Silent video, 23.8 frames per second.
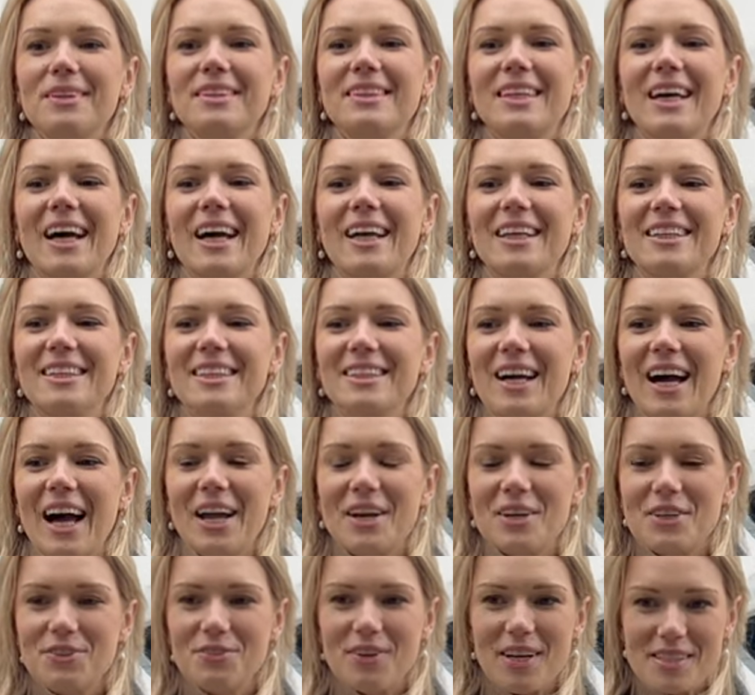that I
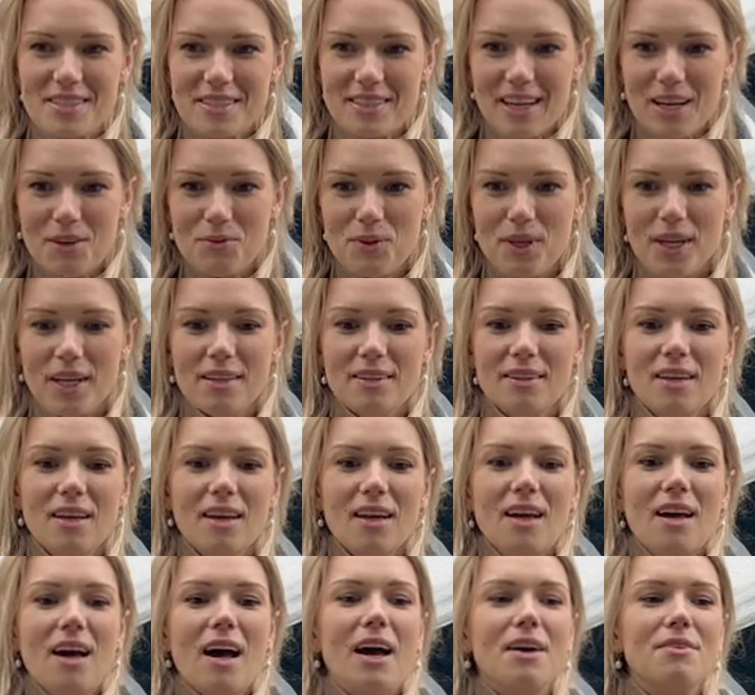could resonate with,
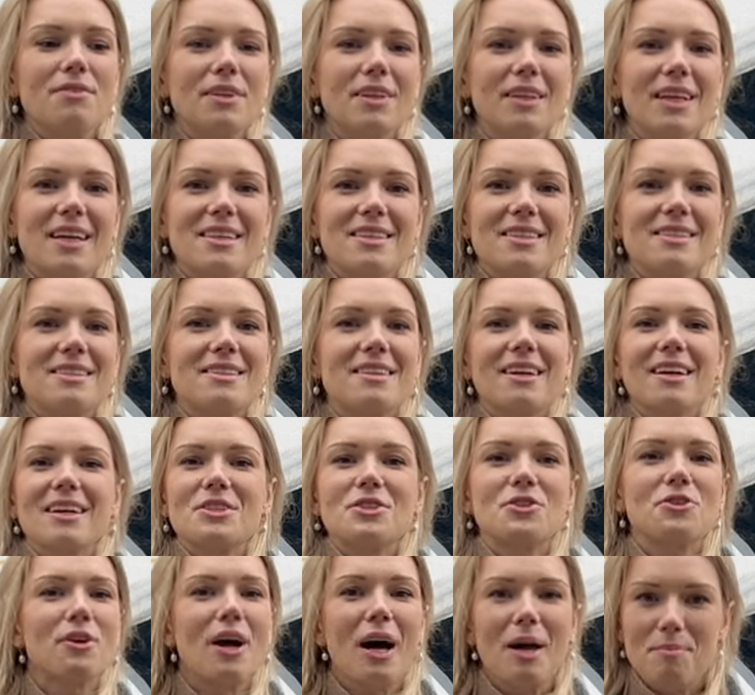I realized it's like a
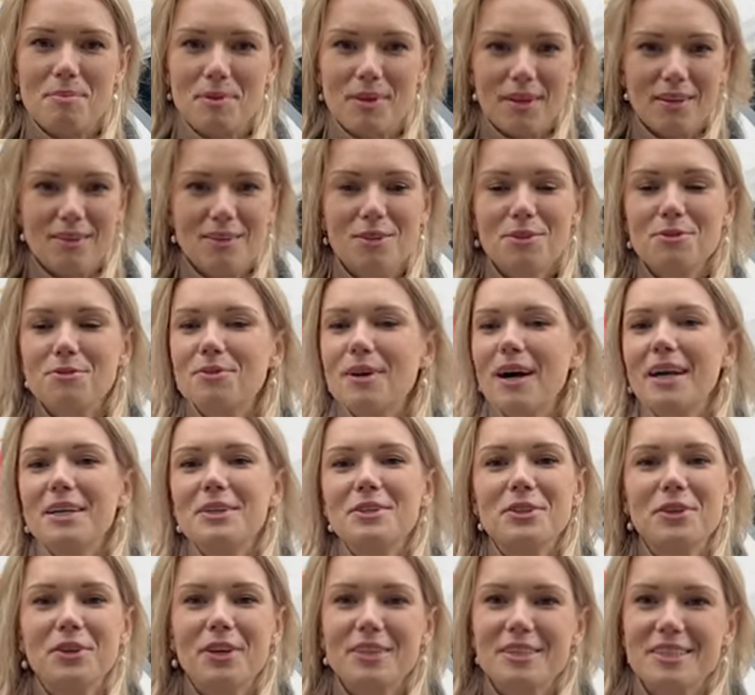tribe thing. You find
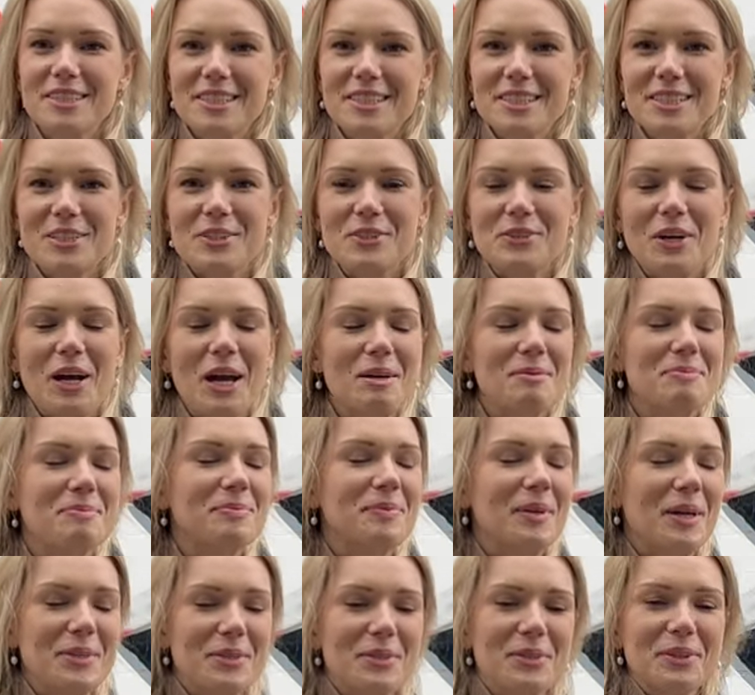your artistic tribe
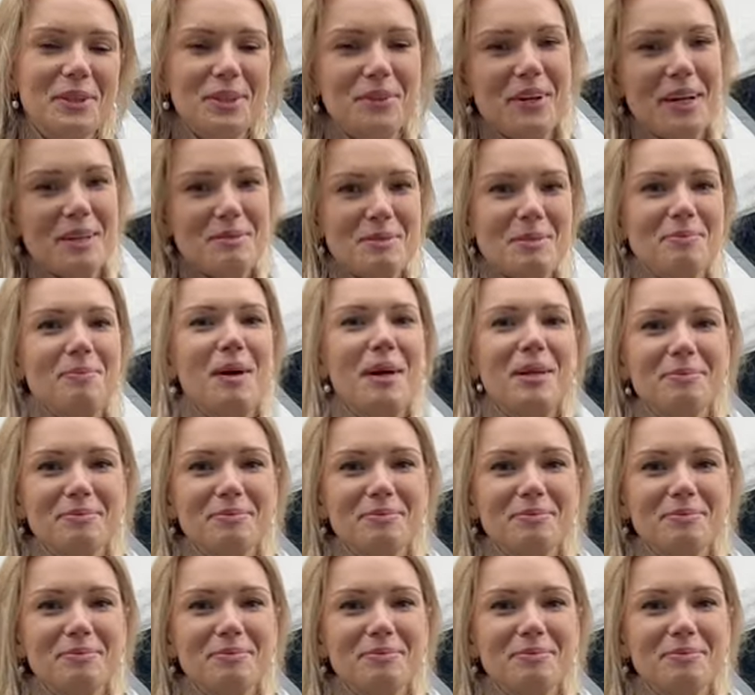and you're in the right spot.